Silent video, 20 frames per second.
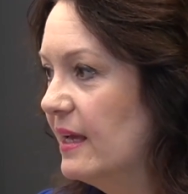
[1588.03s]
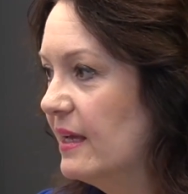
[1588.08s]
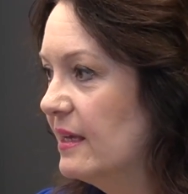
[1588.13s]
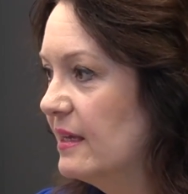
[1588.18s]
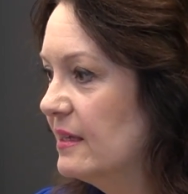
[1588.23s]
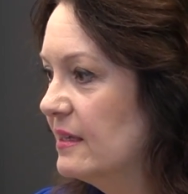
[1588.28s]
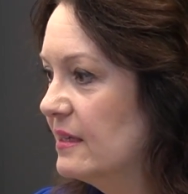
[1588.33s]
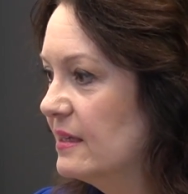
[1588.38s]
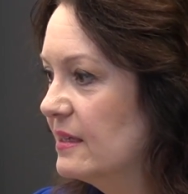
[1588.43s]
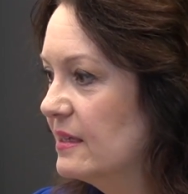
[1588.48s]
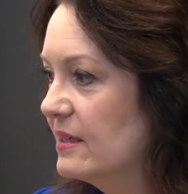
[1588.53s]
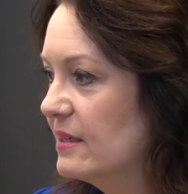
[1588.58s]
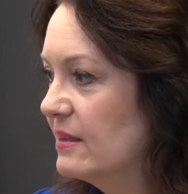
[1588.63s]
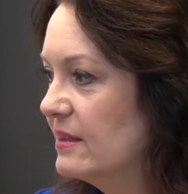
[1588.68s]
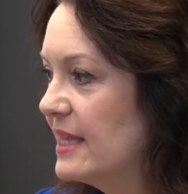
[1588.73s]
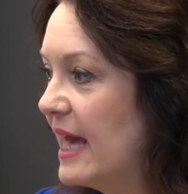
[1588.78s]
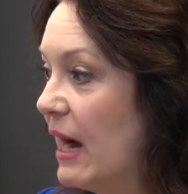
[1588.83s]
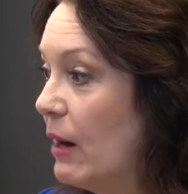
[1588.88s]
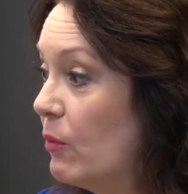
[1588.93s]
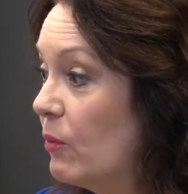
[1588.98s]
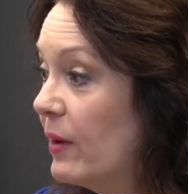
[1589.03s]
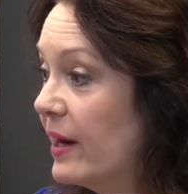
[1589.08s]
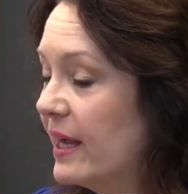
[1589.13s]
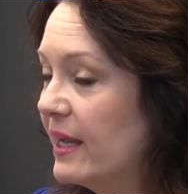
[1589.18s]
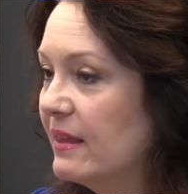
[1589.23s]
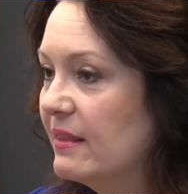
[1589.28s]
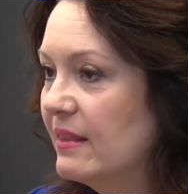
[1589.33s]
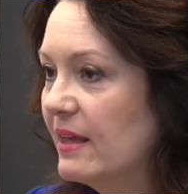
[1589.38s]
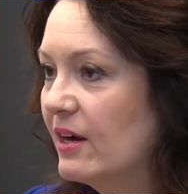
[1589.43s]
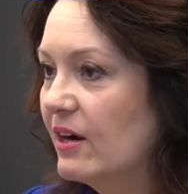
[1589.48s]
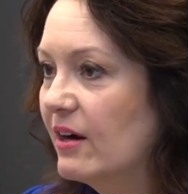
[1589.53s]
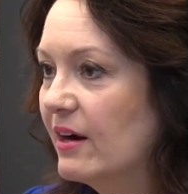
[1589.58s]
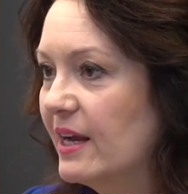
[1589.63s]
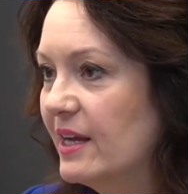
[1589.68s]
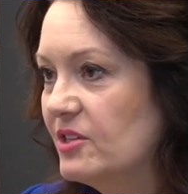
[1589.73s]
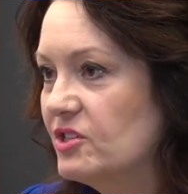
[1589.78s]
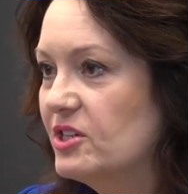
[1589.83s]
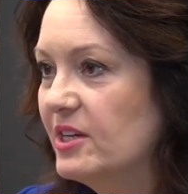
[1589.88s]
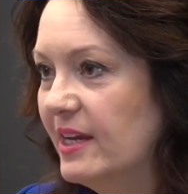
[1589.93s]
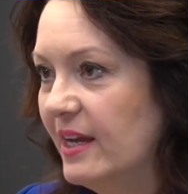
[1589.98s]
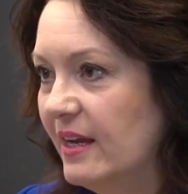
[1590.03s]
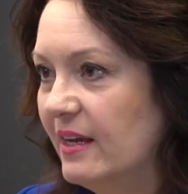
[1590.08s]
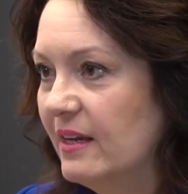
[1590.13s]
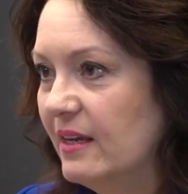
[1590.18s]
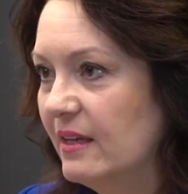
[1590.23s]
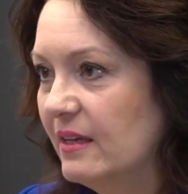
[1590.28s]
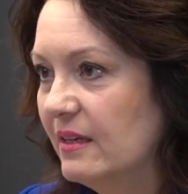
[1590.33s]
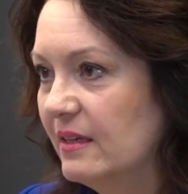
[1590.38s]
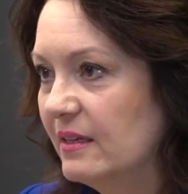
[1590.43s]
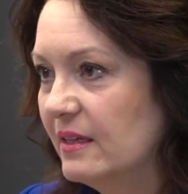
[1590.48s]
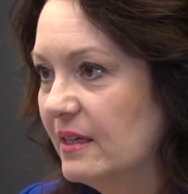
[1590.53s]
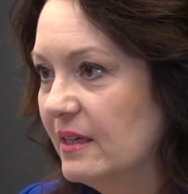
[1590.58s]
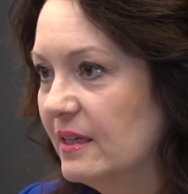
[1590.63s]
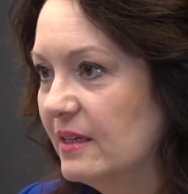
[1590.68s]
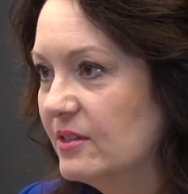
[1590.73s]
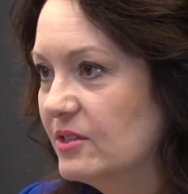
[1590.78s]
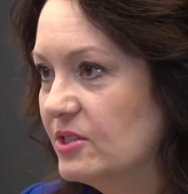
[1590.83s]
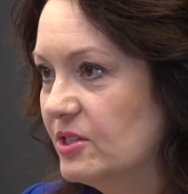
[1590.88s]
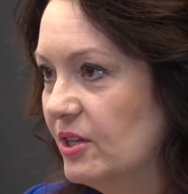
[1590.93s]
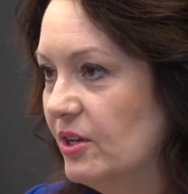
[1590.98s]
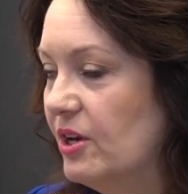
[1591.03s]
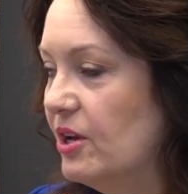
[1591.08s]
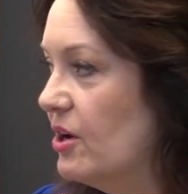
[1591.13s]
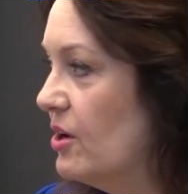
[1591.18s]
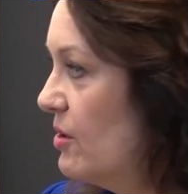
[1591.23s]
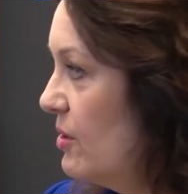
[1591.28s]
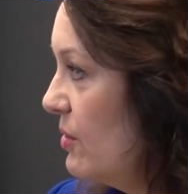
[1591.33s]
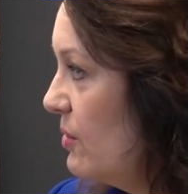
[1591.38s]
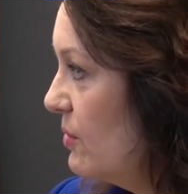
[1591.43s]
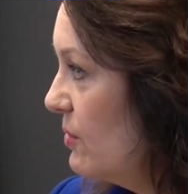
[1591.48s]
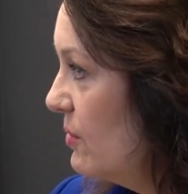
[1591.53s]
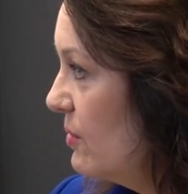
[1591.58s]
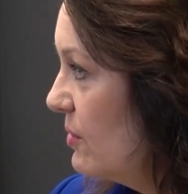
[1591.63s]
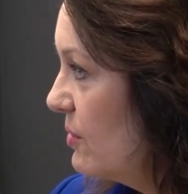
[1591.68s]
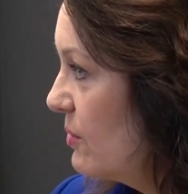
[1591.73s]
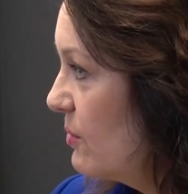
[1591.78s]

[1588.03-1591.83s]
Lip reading: And that way they're educated to know